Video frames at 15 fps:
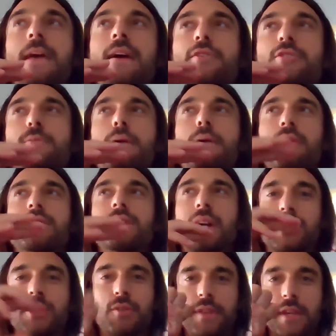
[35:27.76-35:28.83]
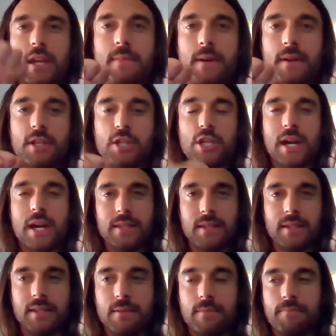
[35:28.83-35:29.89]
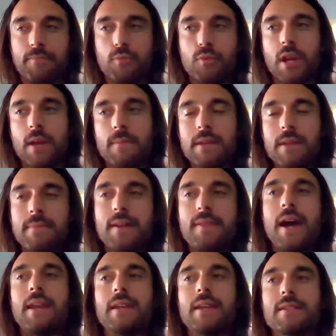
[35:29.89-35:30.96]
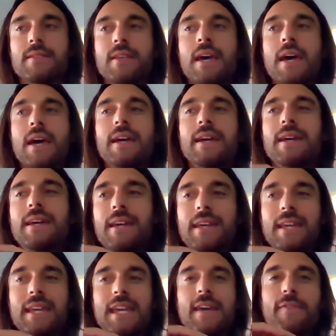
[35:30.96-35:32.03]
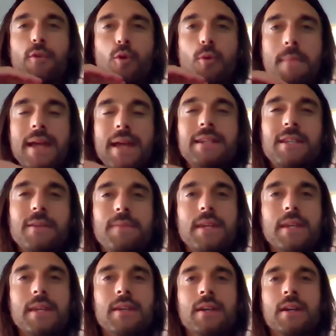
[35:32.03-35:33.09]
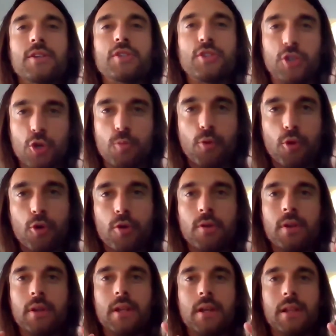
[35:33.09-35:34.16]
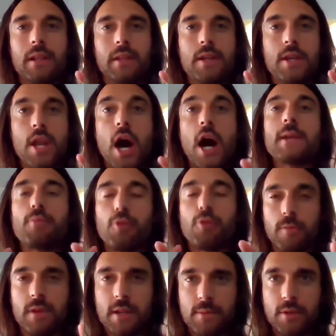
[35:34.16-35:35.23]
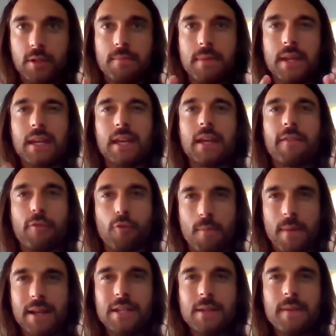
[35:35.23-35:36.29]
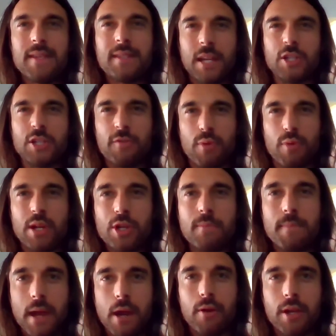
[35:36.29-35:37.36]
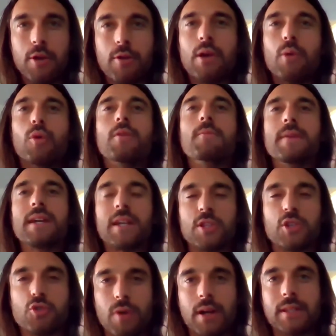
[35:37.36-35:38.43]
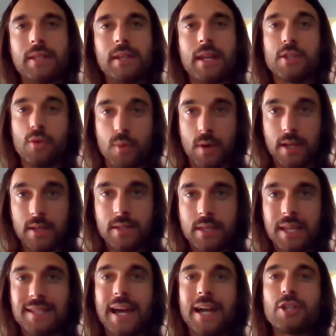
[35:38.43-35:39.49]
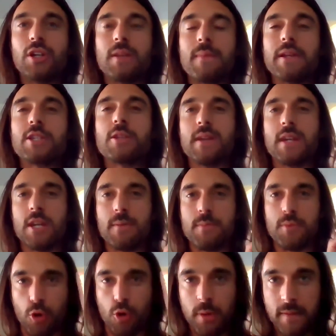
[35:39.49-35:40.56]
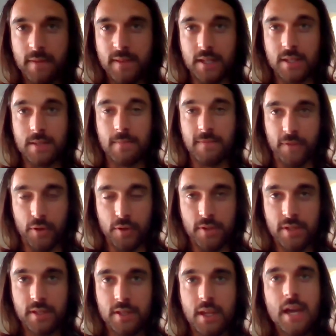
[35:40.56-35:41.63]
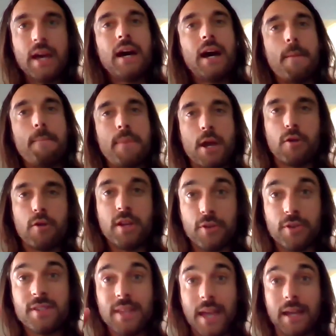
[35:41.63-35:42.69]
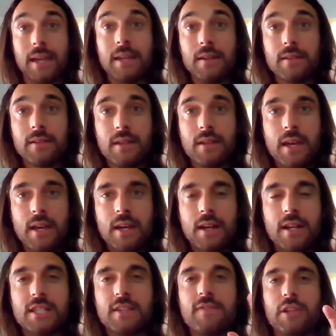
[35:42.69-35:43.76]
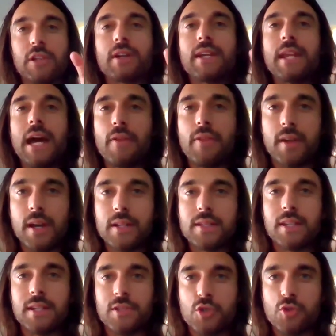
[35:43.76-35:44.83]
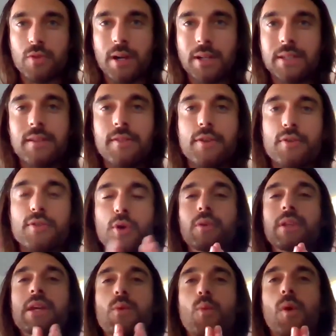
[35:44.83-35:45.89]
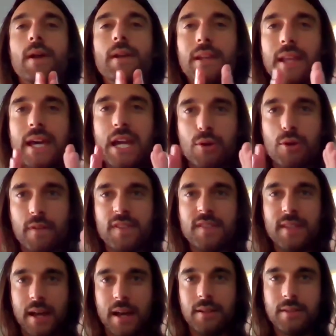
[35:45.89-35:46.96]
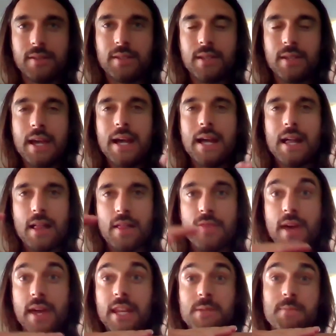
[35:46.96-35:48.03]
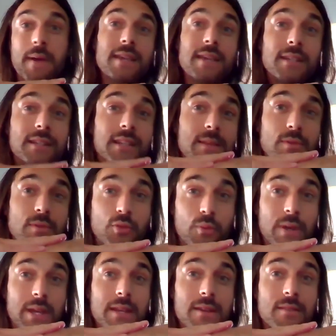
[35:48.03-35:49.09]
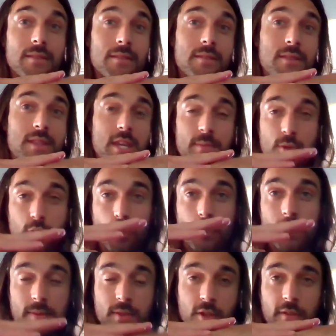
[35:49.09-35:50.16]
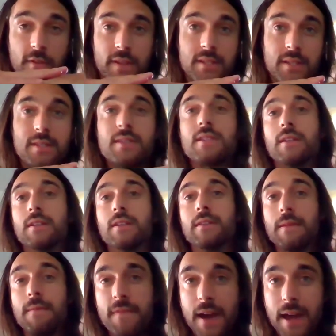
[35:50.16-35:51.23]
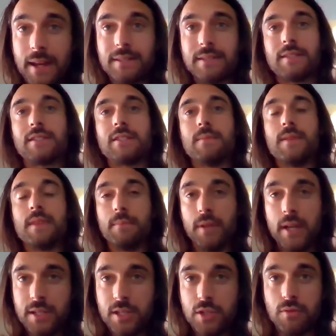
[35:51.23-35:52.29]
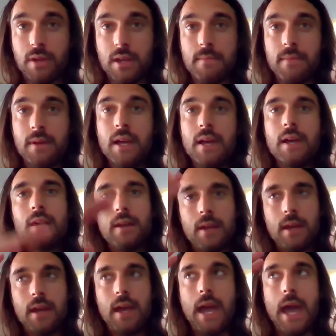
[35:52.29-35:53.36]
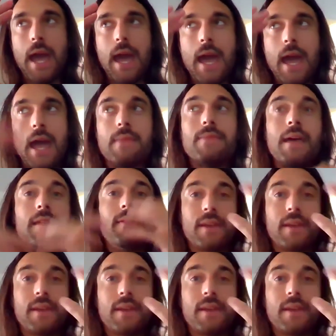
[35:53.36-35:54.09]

there's a paradoxical thing about the G I system. What I mean by that is, if it were meant to be super not permeable, meaning if it were meant to be such a rigid barrier, it wouldn't be constructed as it was. It's actually meant to be an absorptive system first, a barrier second. Because if you look at how the gut's constructed, there's only one layer of cells that is basically between the absorptive surface, the lymphatic system, and the bloodstream, and then